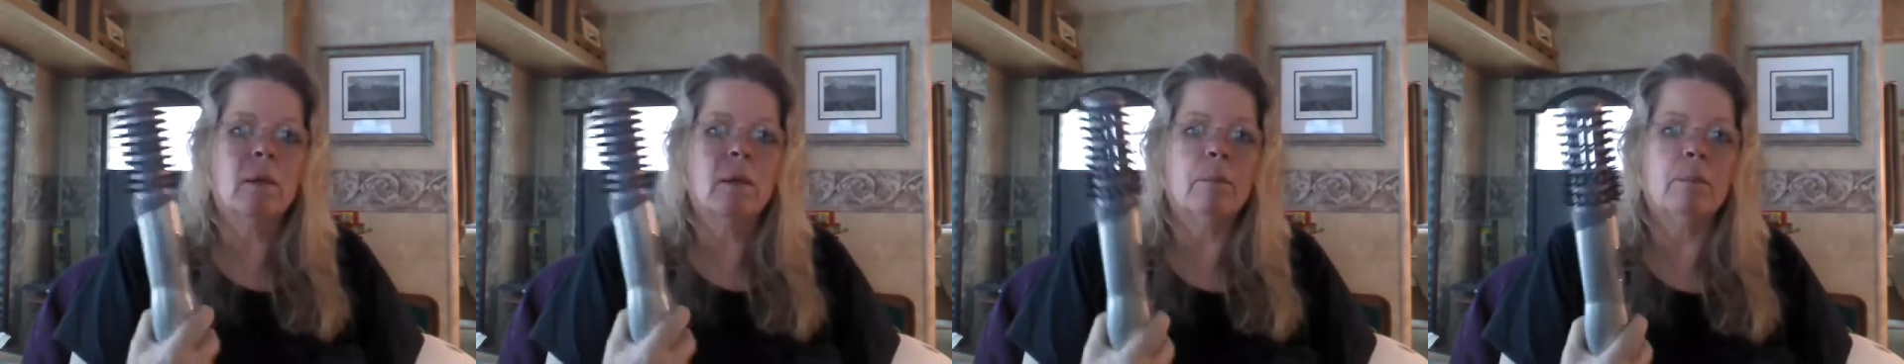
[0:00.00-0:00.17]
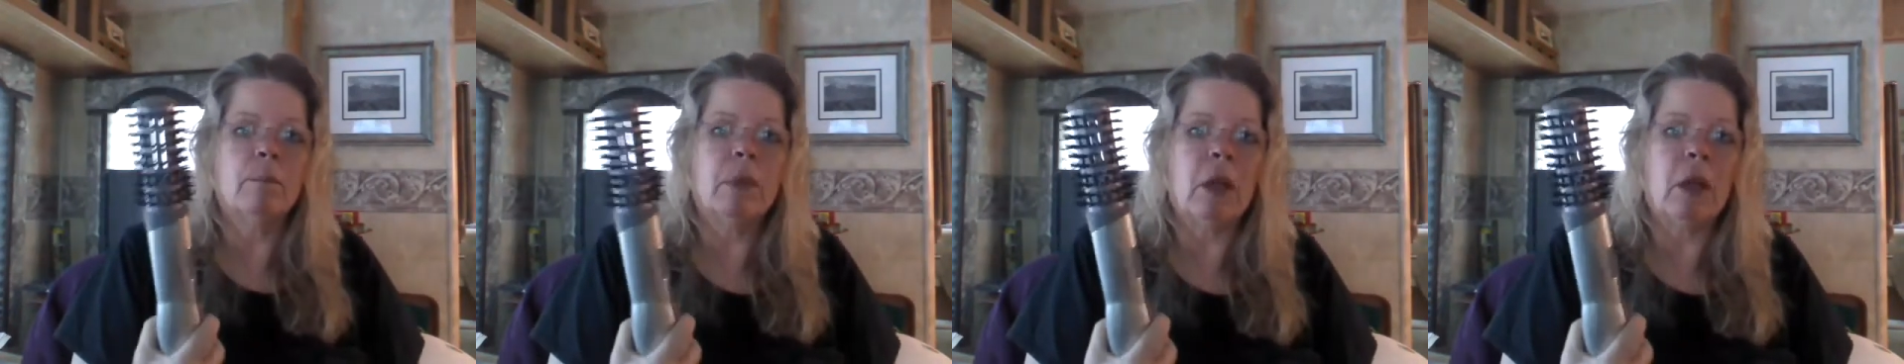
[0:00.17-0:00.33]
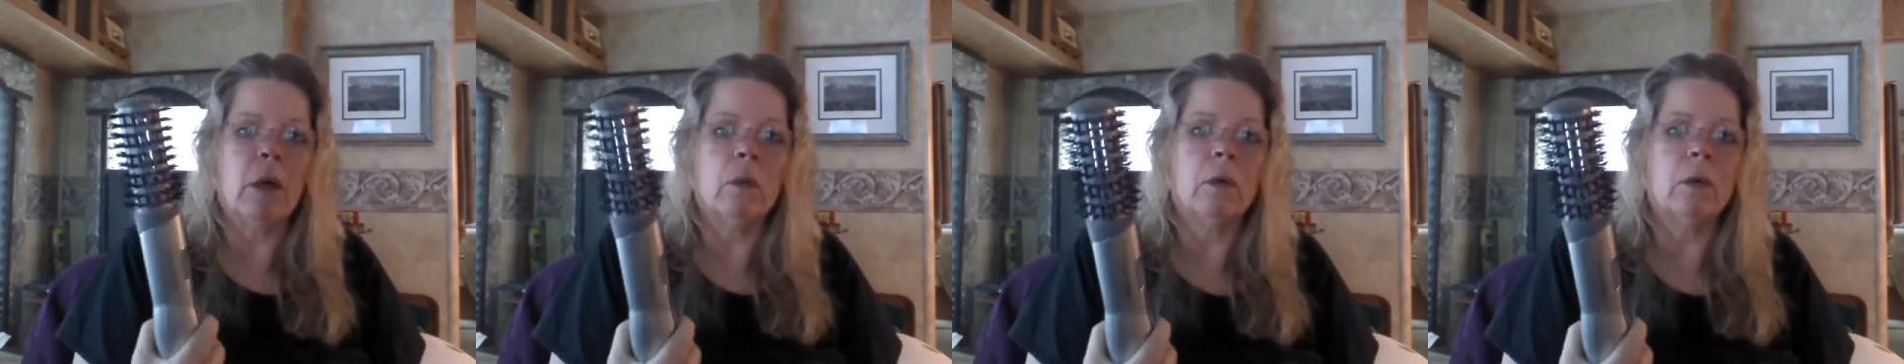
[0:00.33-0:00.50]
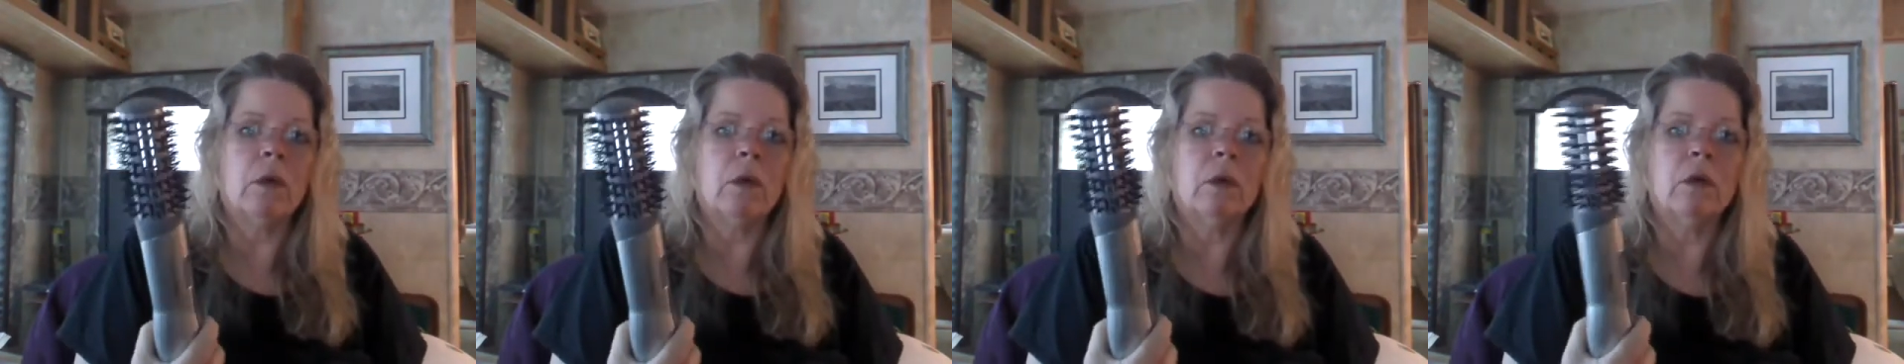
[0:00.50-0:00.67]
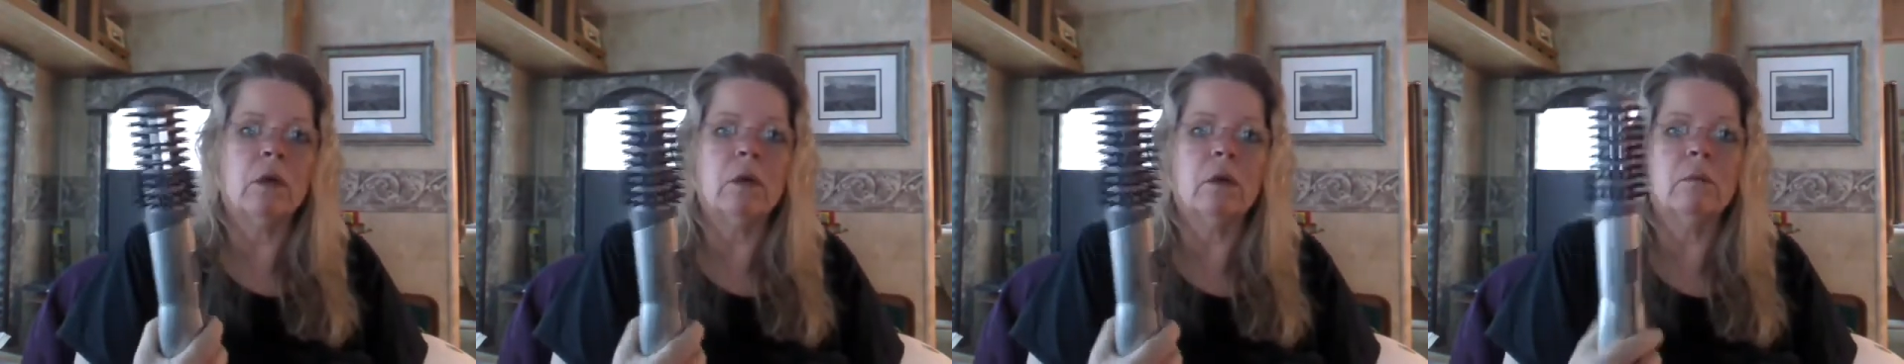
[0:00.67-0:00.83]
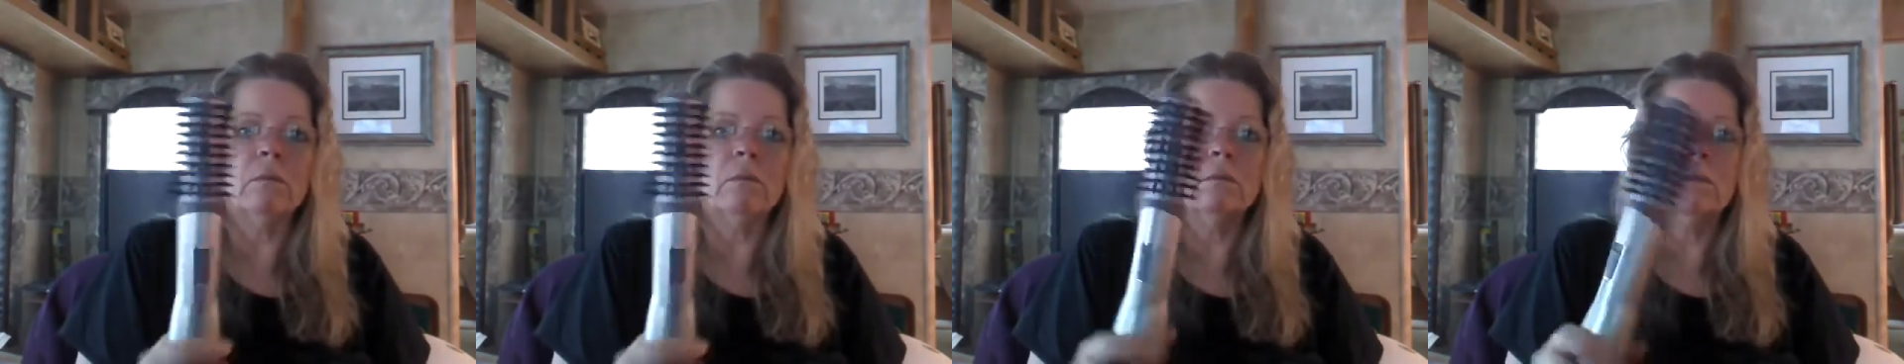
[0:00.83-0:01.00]

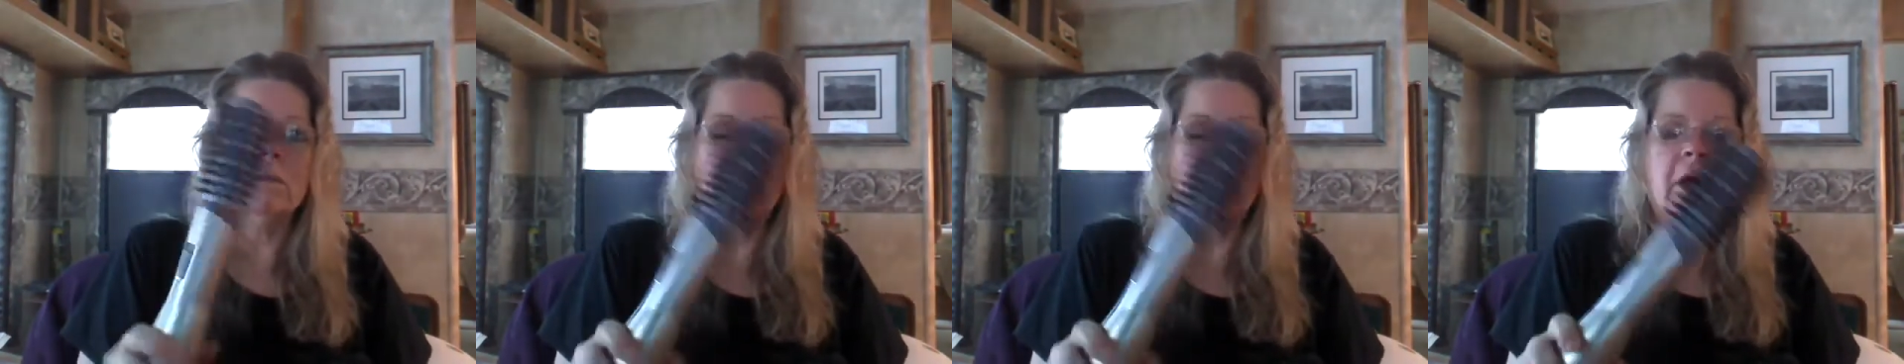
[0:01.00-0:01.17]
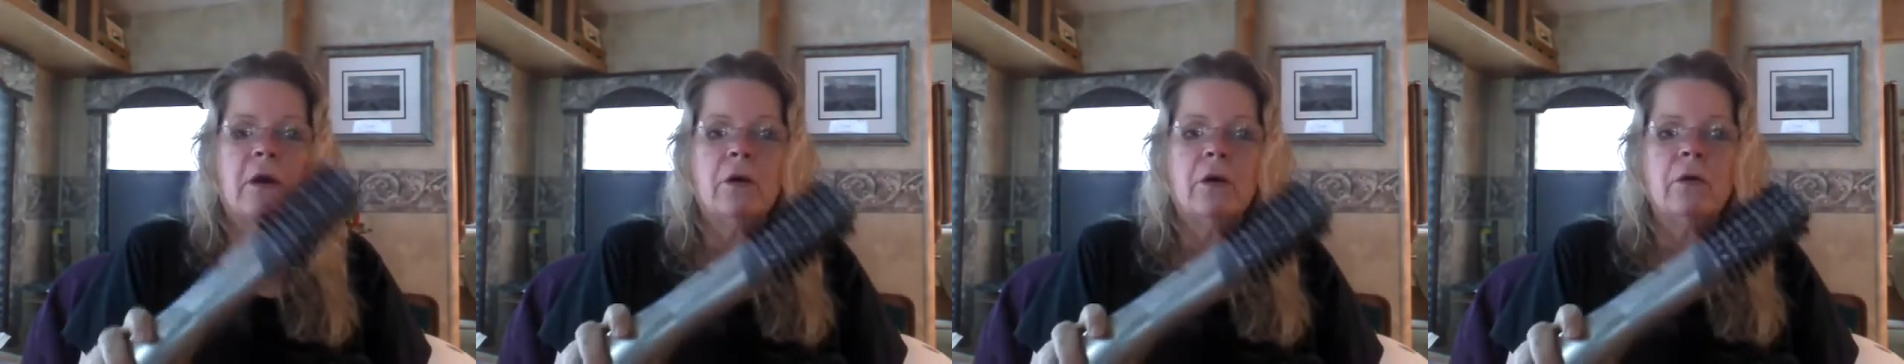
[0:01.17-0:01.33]
blower hair